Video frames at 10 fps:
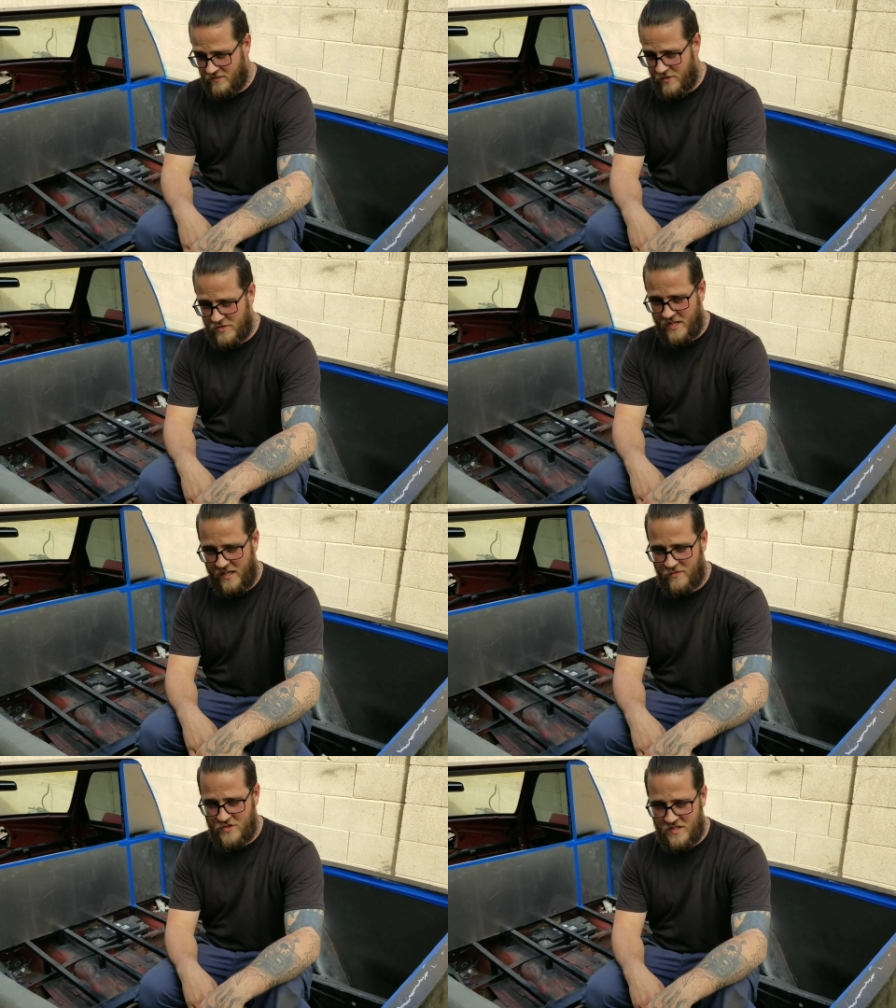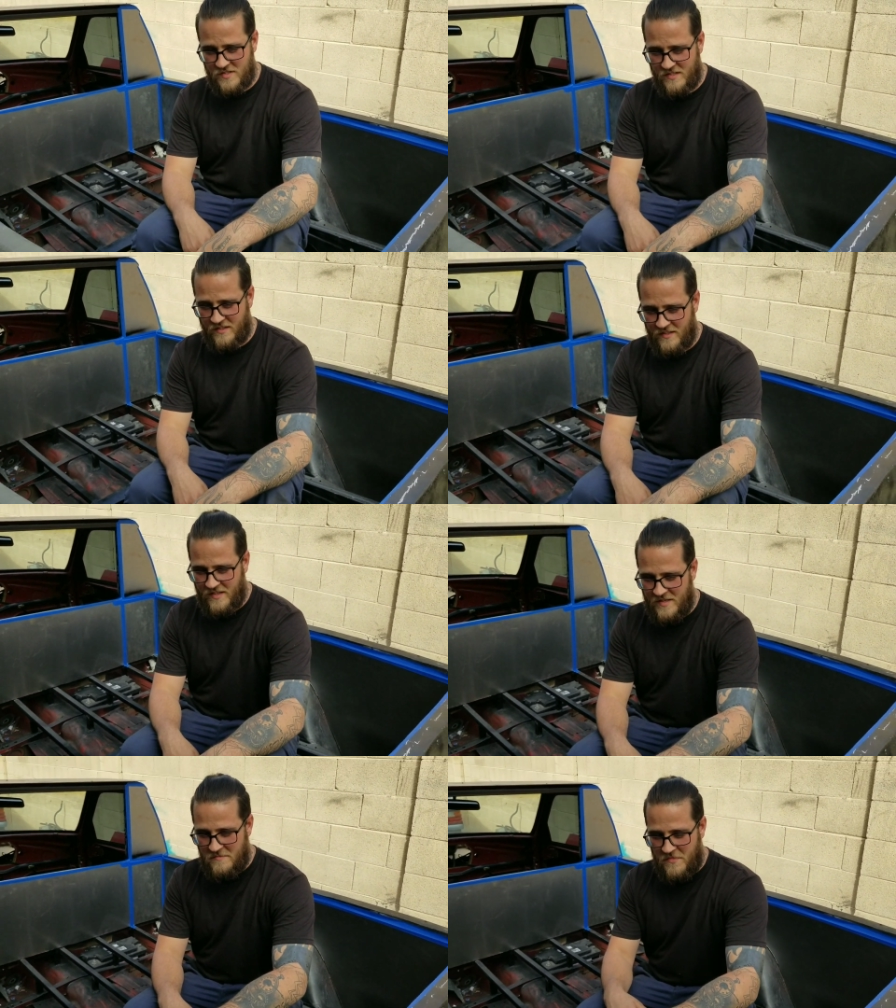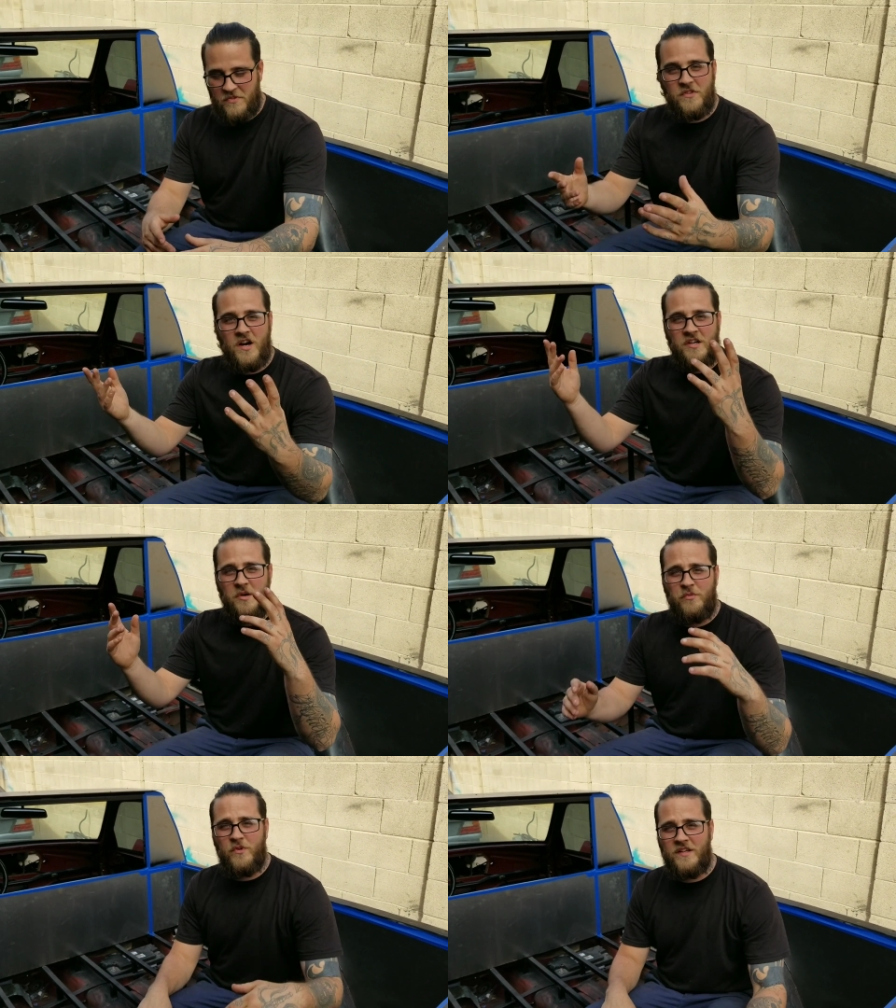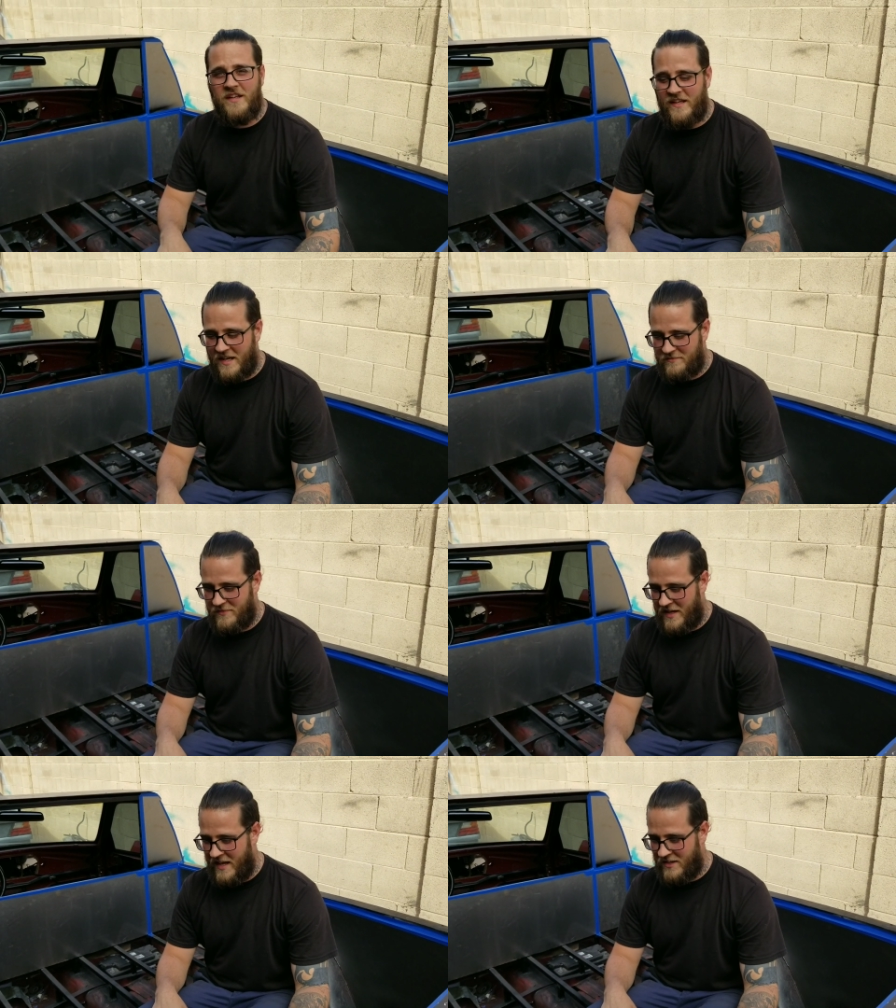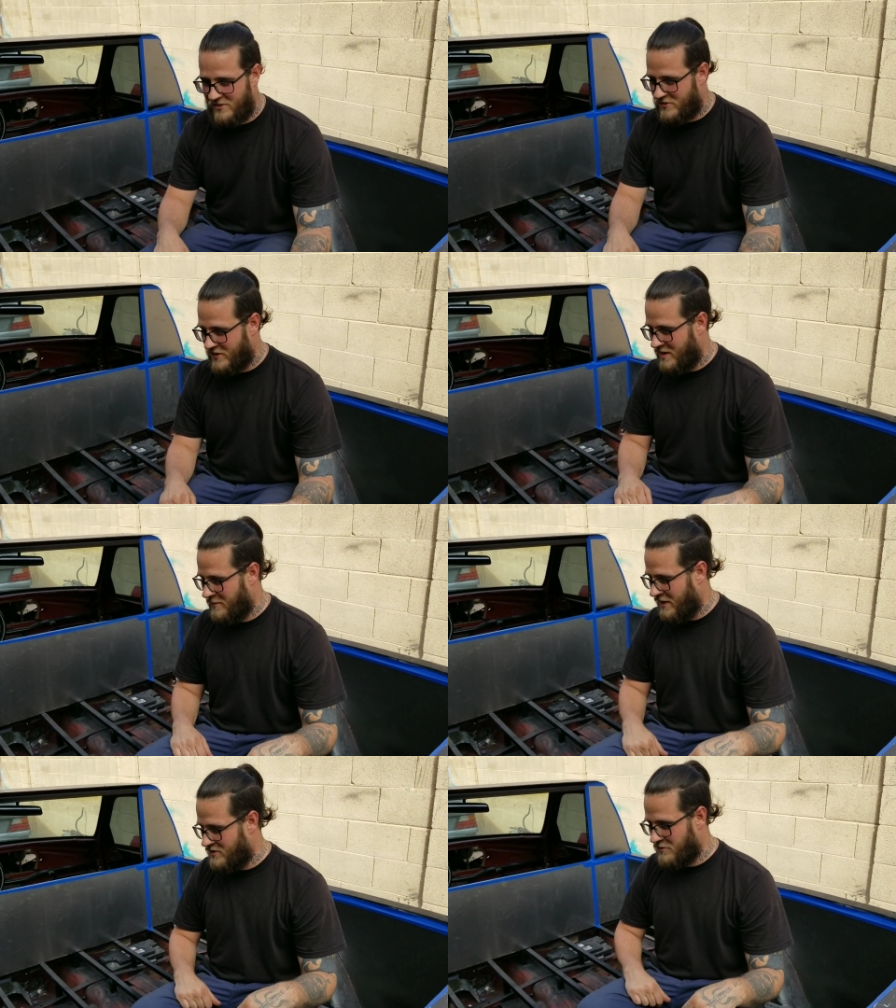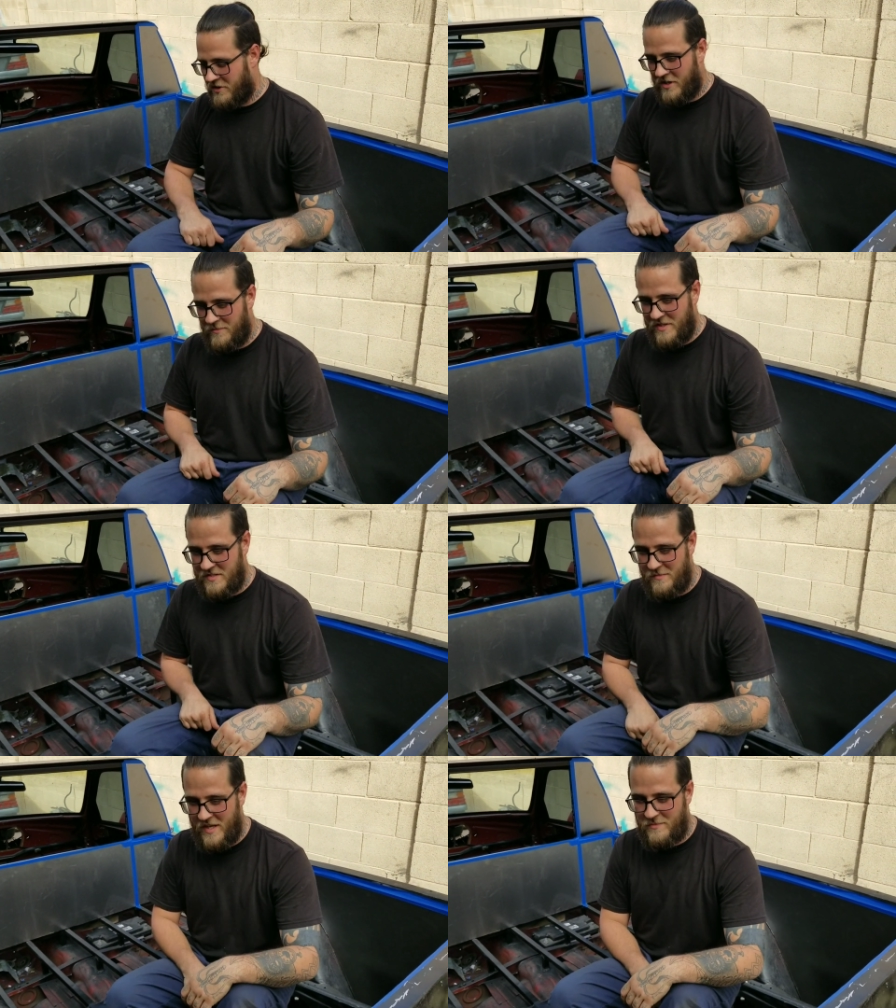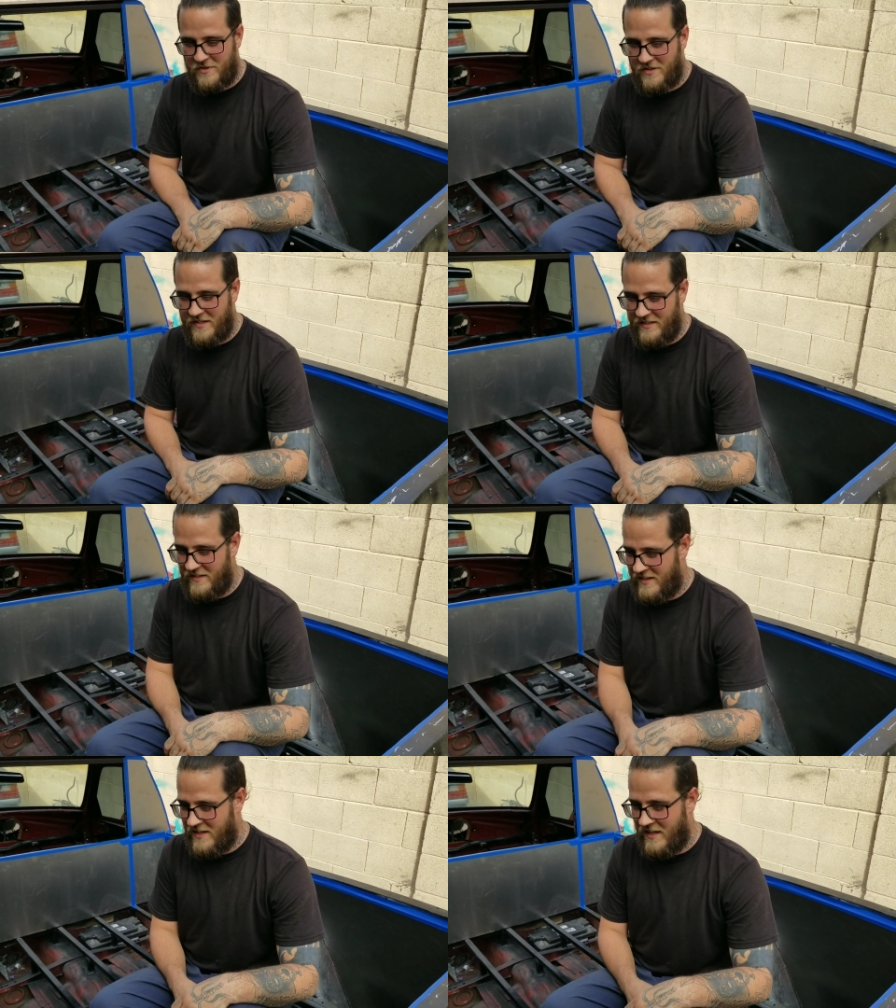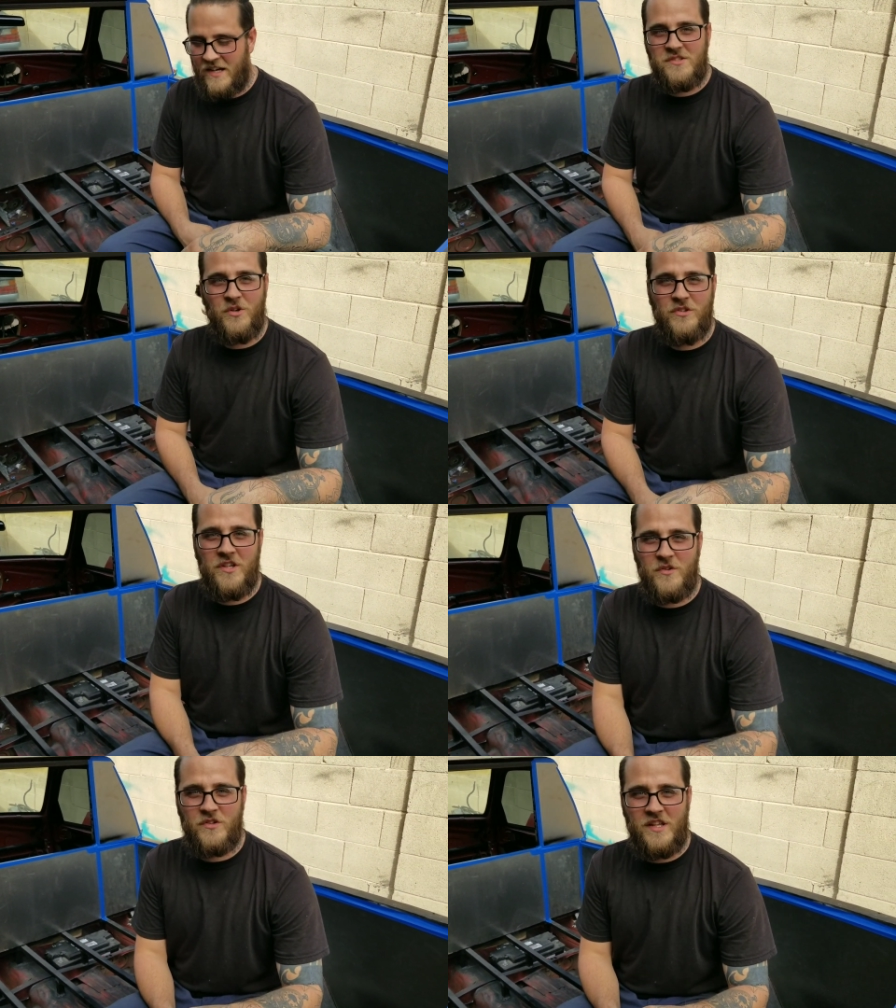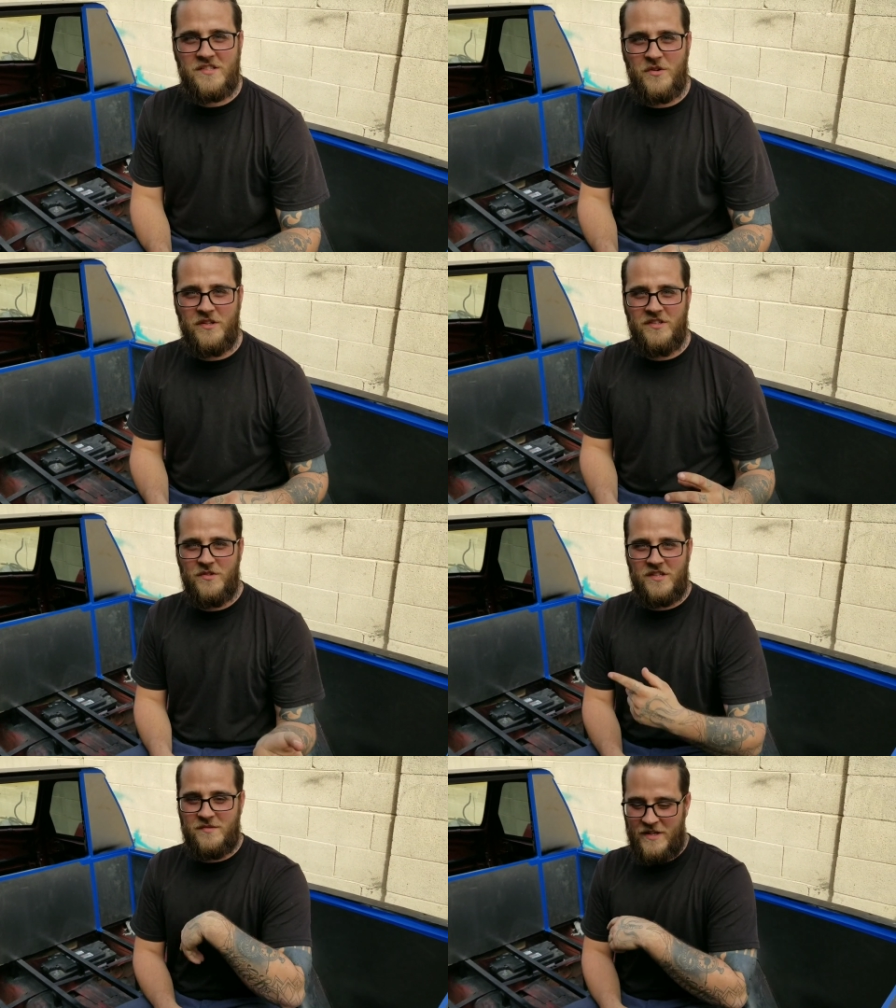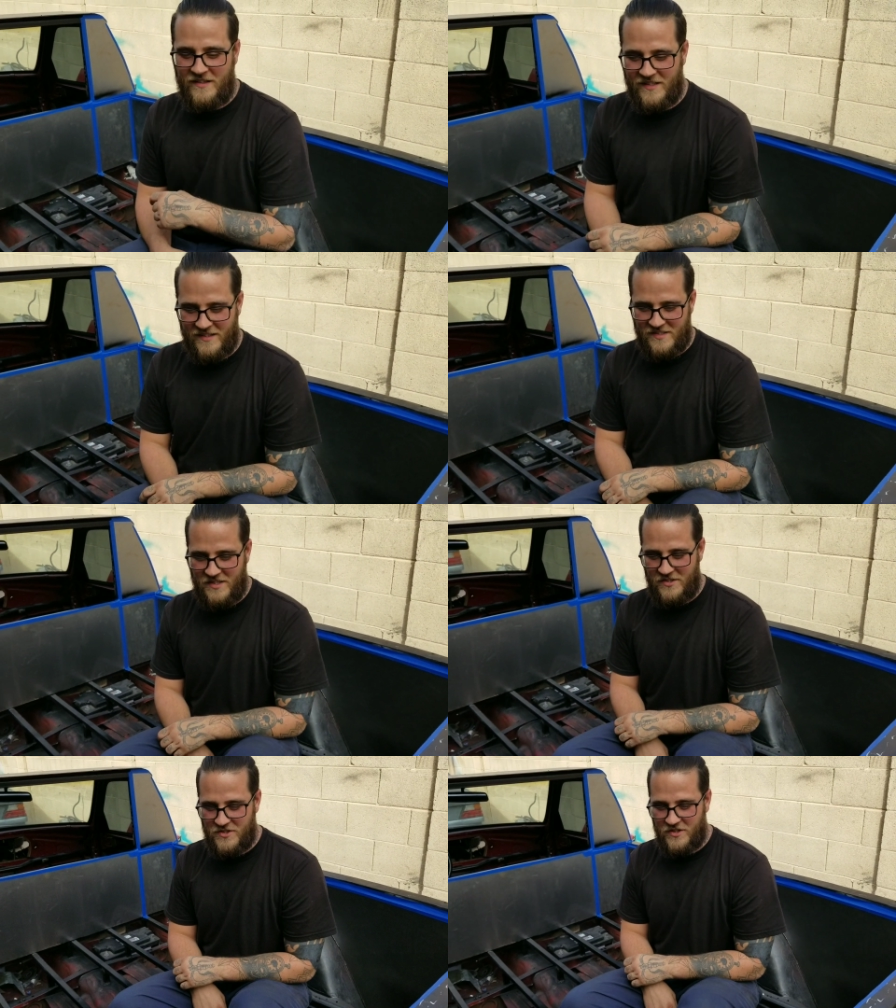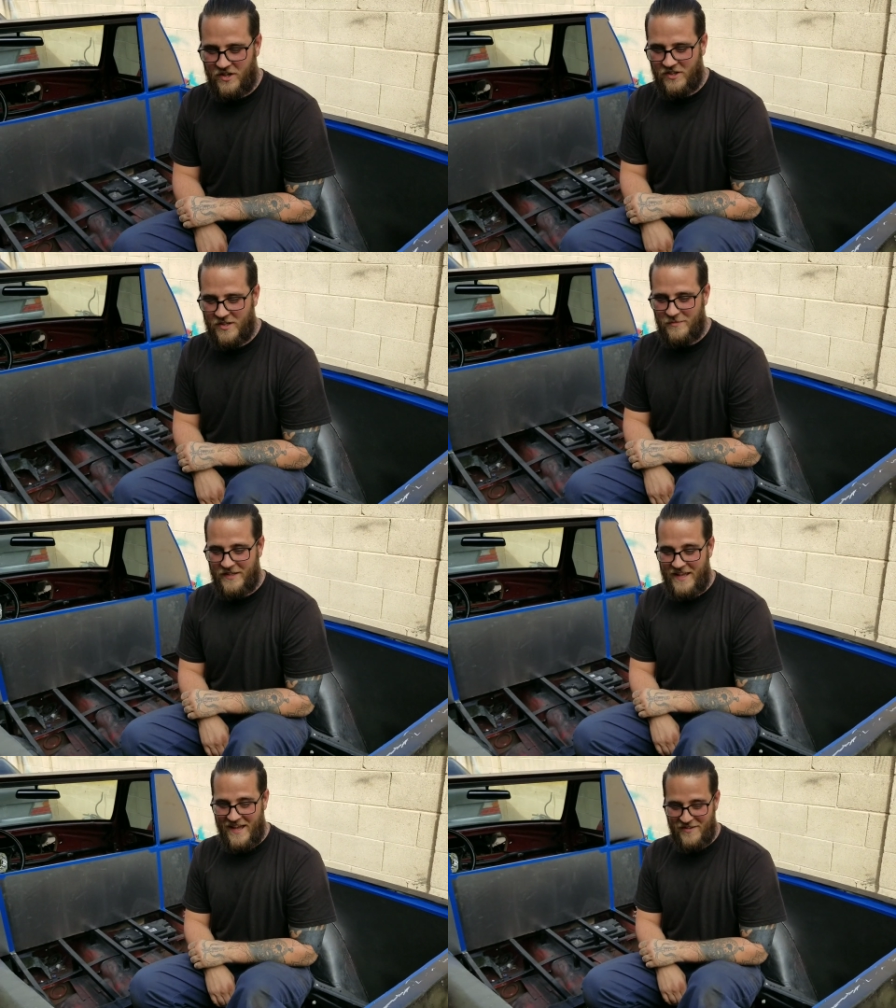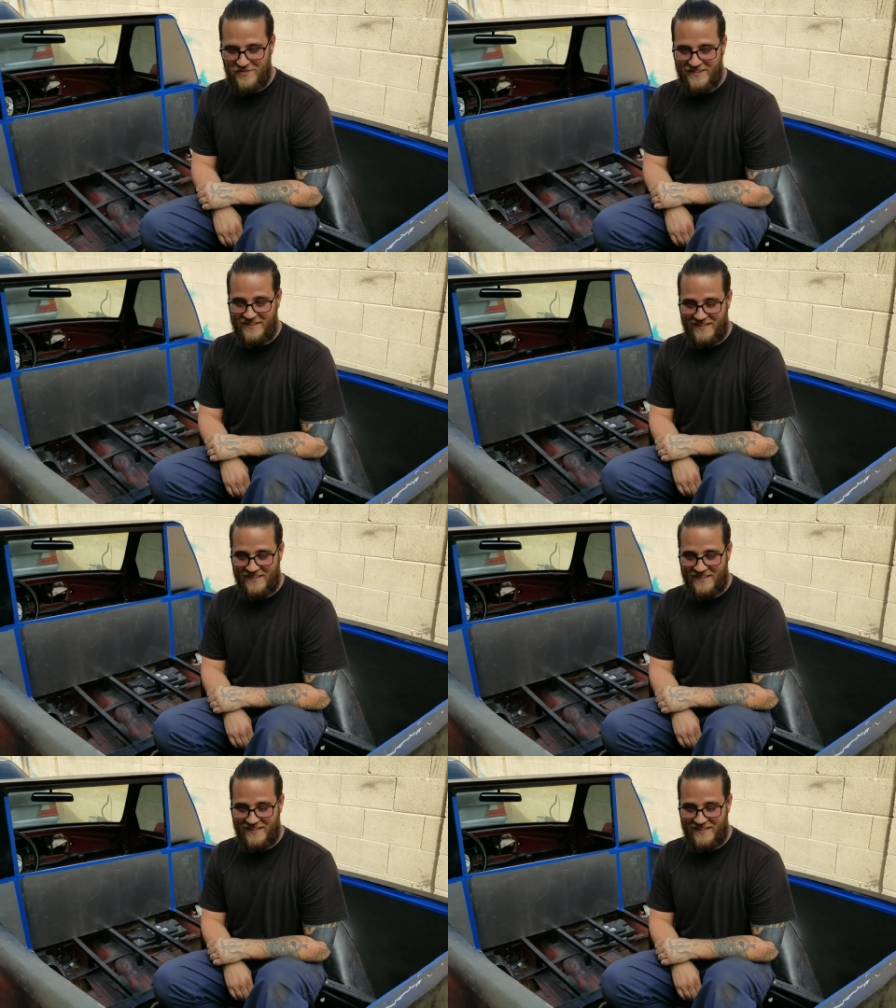It was kind of just thought up one day. I had a dream and I drew it on a piece of paper, and I told the owner, let's go ahead and do this, man. Let's cut your car up in half. And